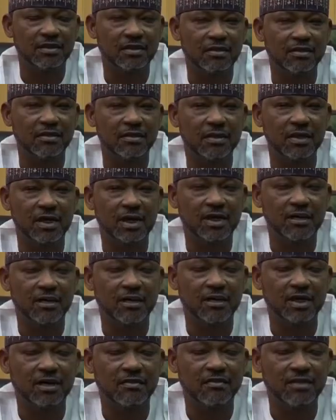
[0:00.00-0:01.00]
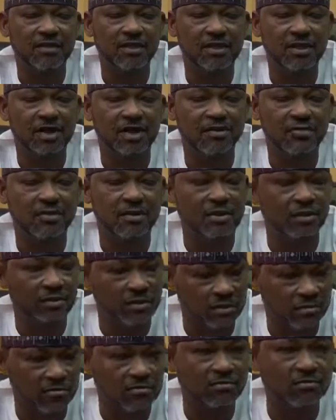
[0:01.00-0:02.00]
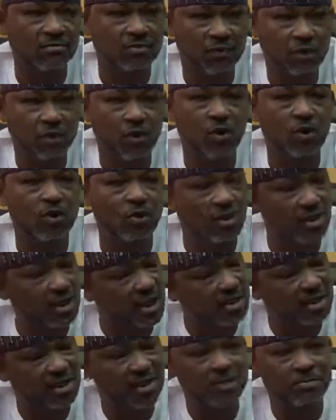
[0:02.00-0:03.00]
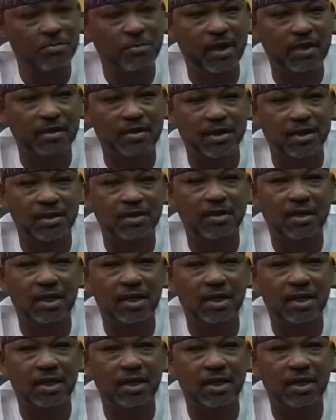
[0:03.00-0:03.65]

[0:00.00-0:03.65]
We thank God everything has been going on as expected.